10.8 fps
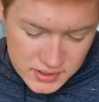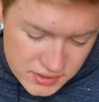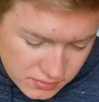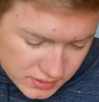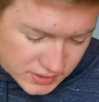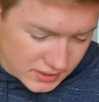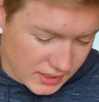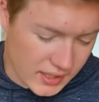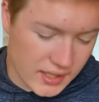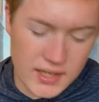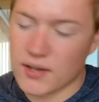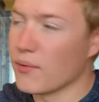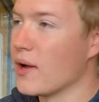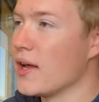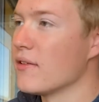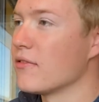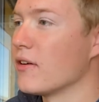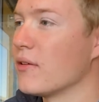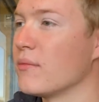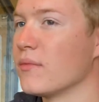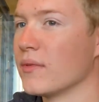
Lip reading: just wanted to, like, get away from